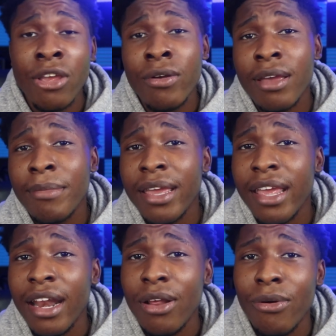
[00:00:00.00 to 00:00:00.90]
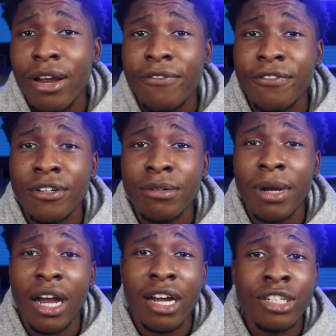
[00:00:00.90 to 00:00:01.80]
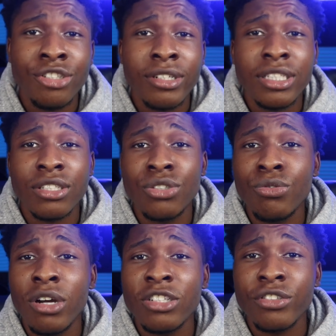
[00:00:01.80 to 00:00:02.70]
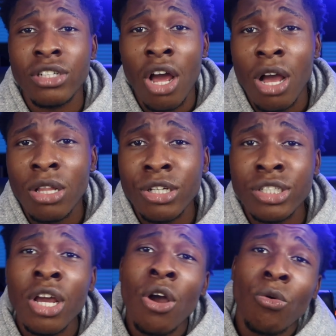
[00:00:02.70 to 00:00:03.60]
you can make anywhere from one hundred to two hundred dollars